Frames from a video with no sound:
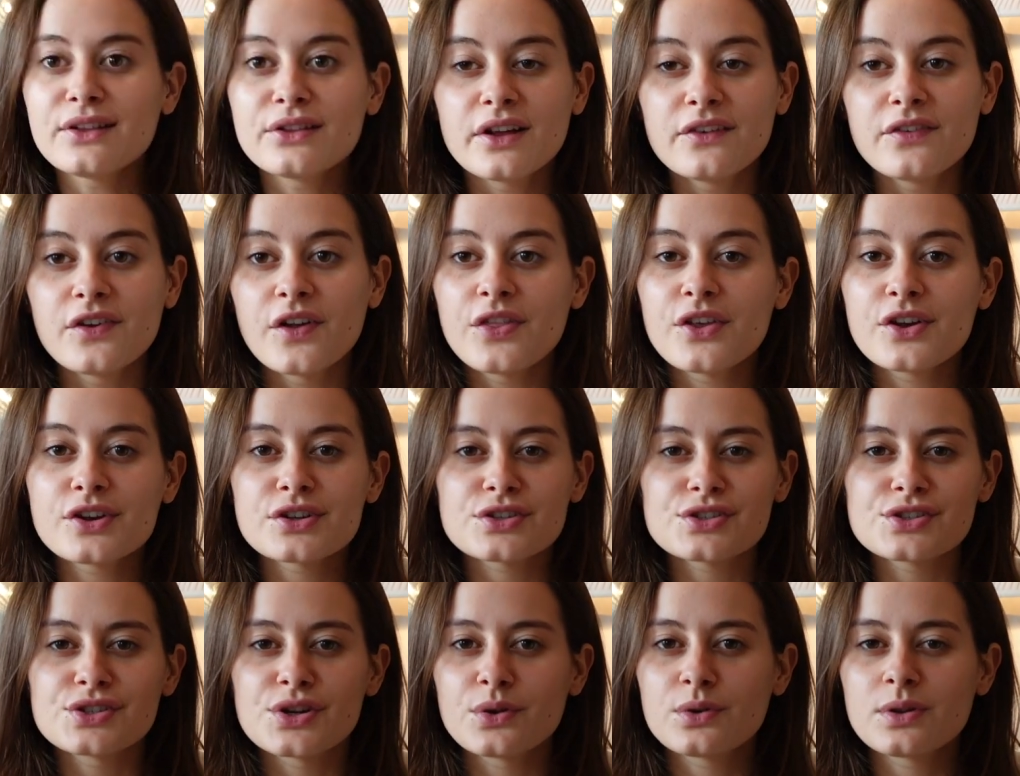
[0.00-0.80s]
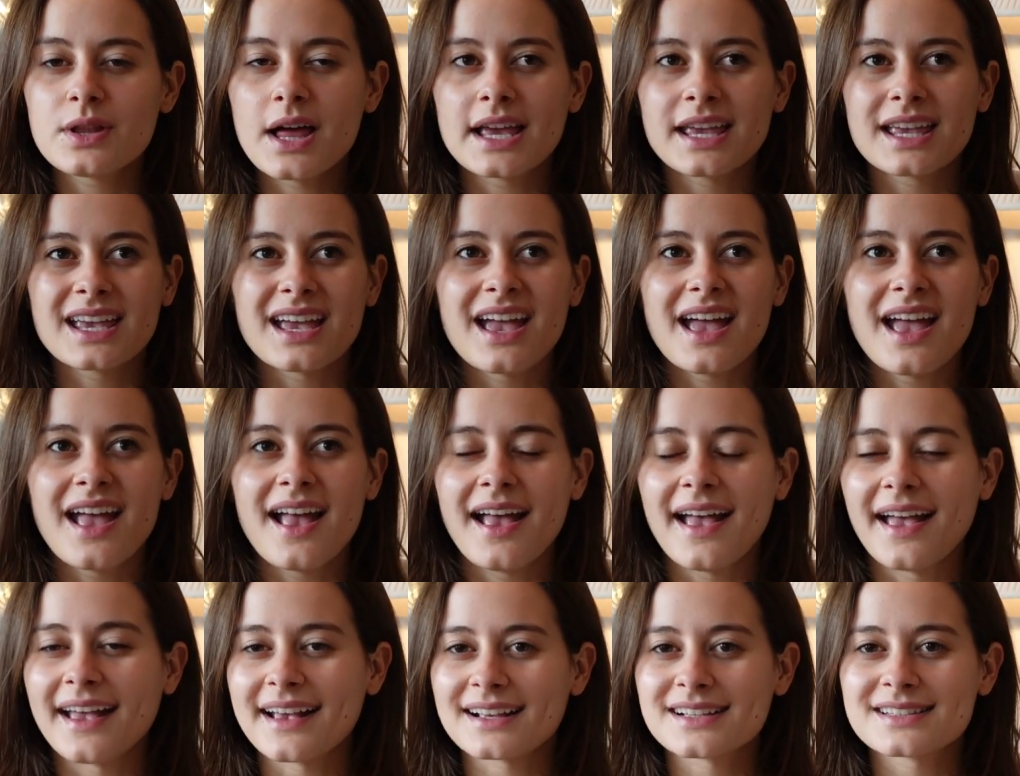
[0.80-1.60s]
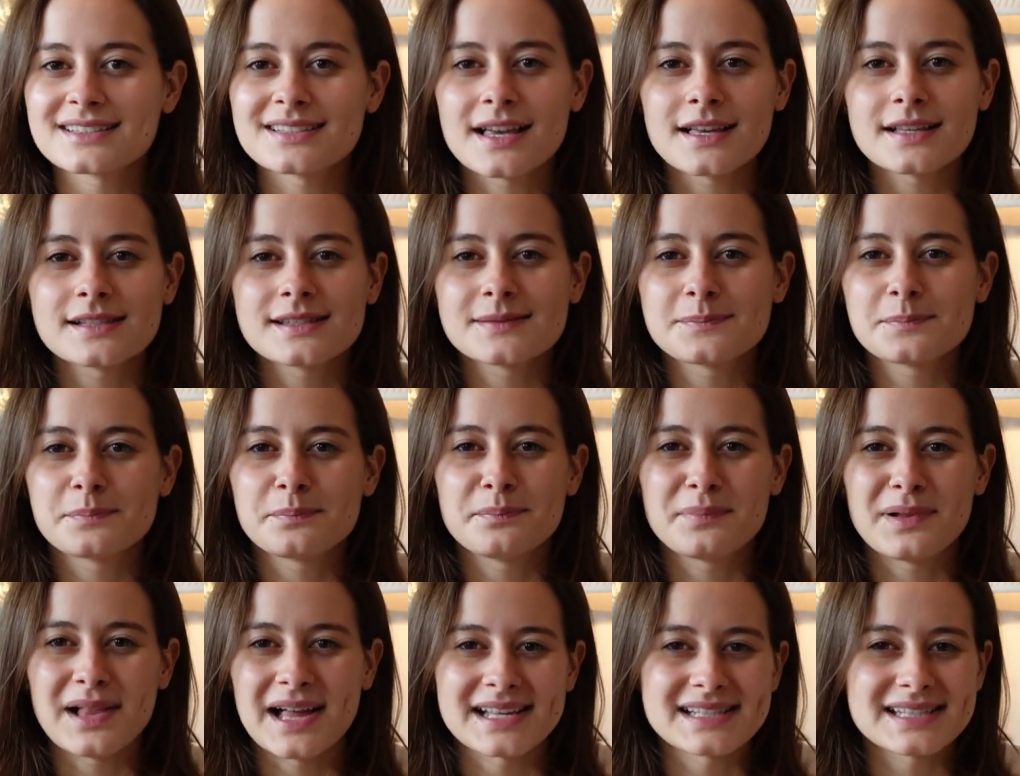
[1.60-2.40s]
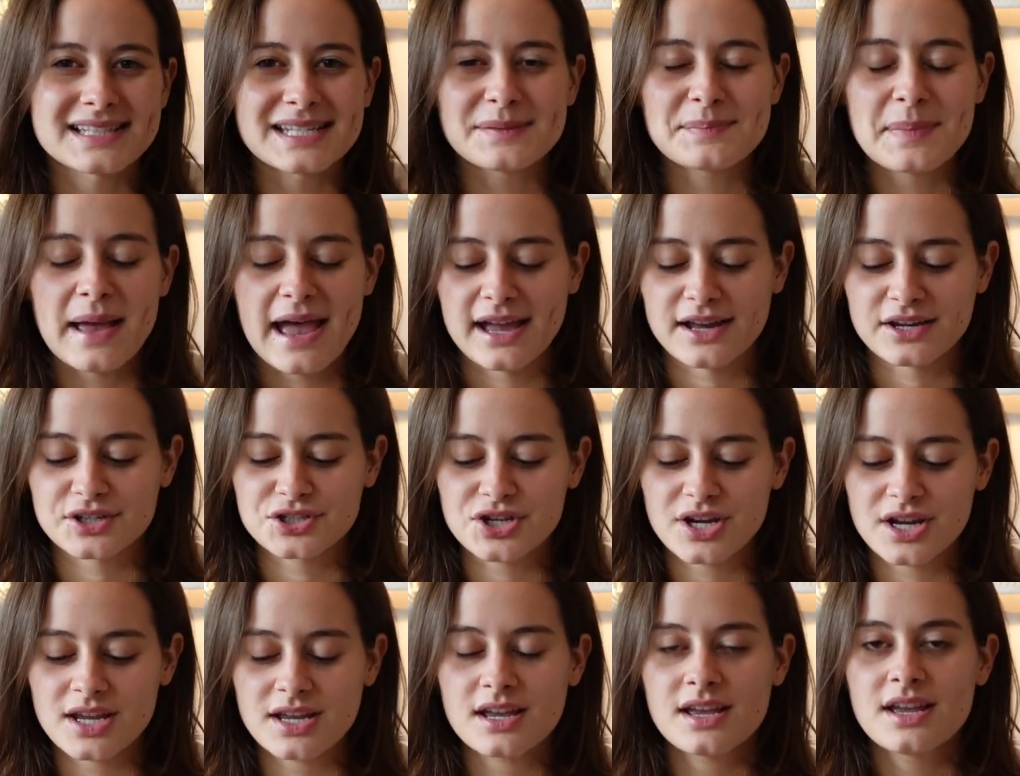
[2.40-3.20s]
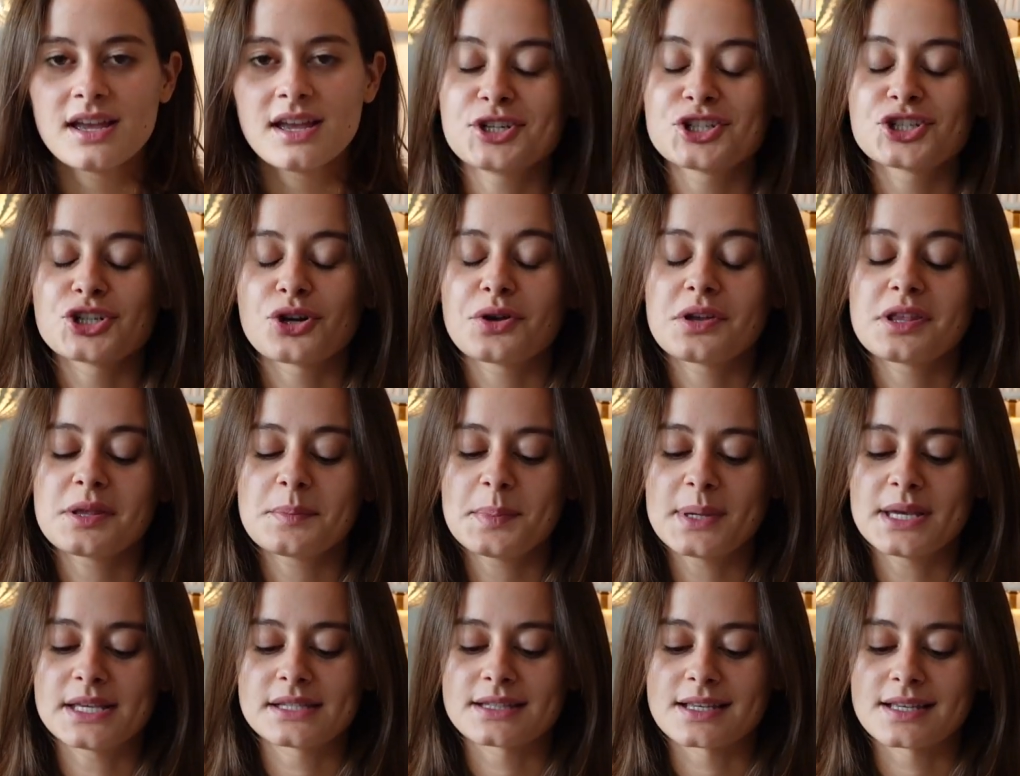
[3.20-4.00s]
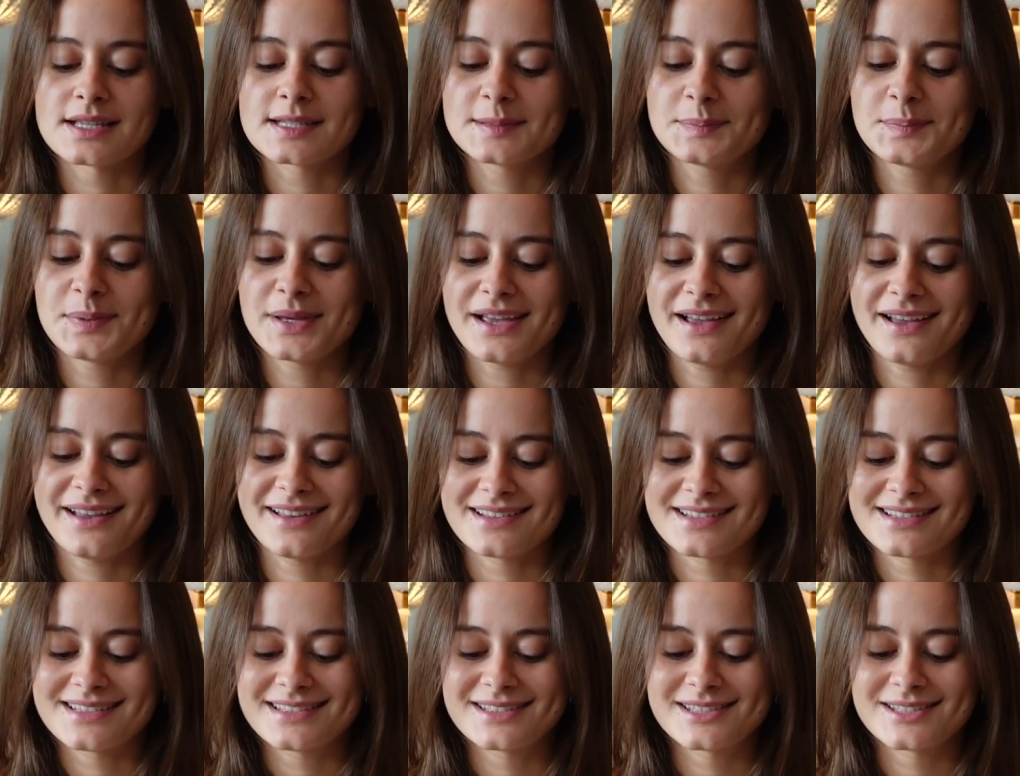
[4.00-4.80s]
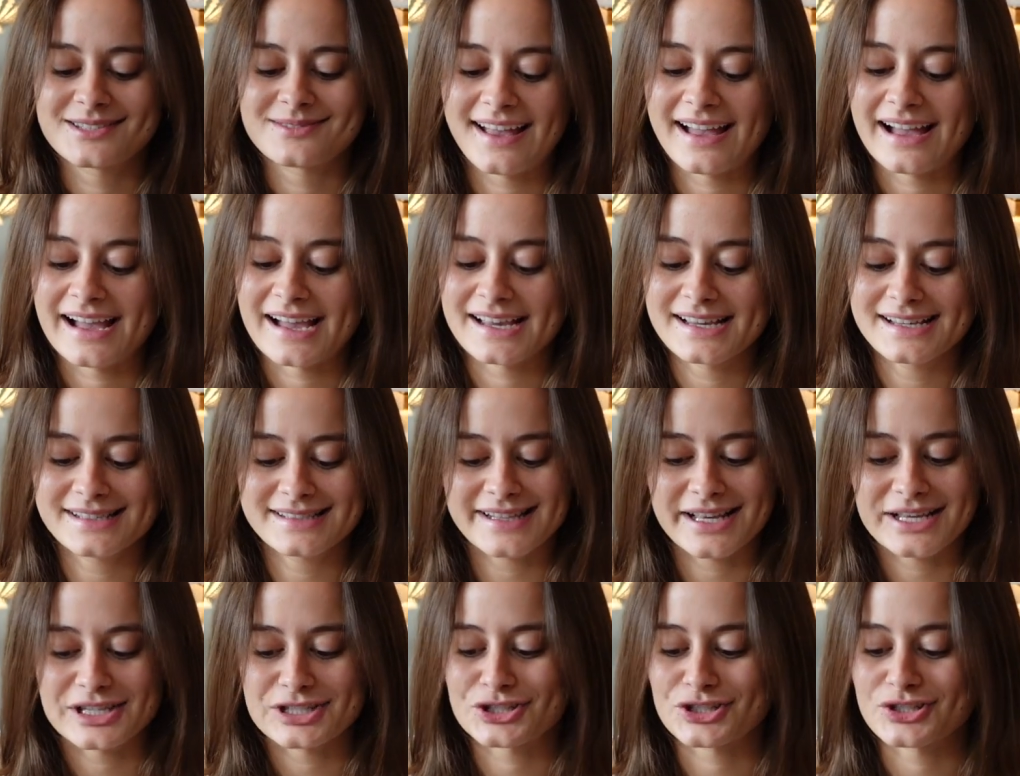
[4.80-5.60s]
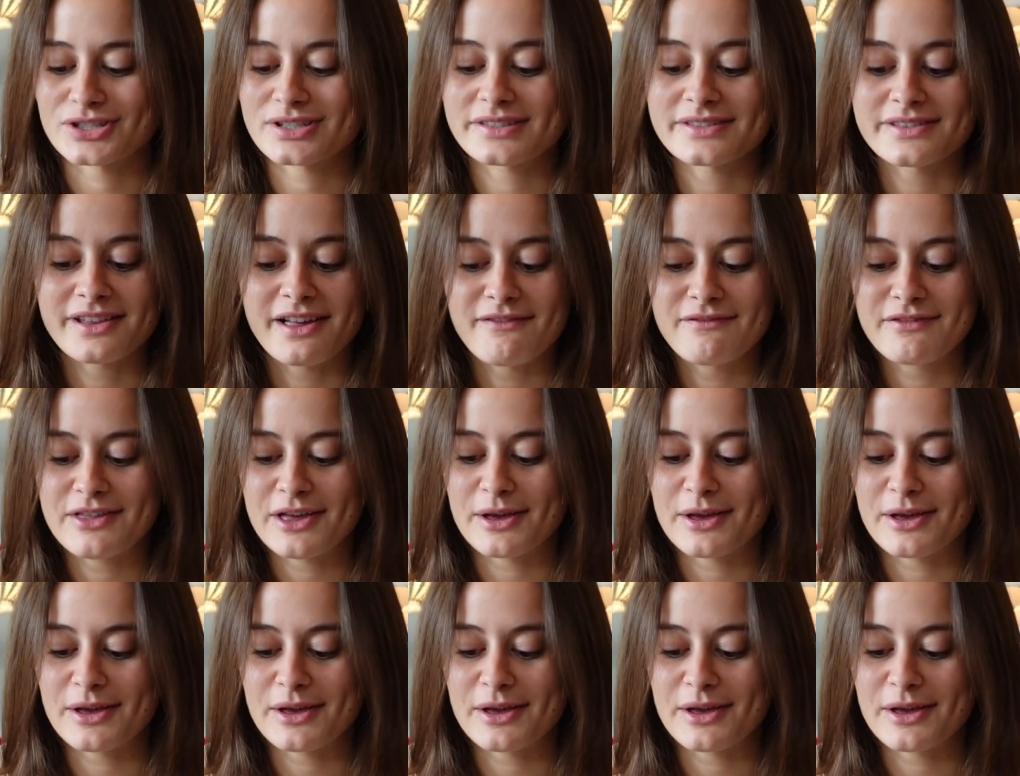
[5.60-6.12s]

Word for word: love how there's no like excess plastic packaging. show you the pieces because guys, I just love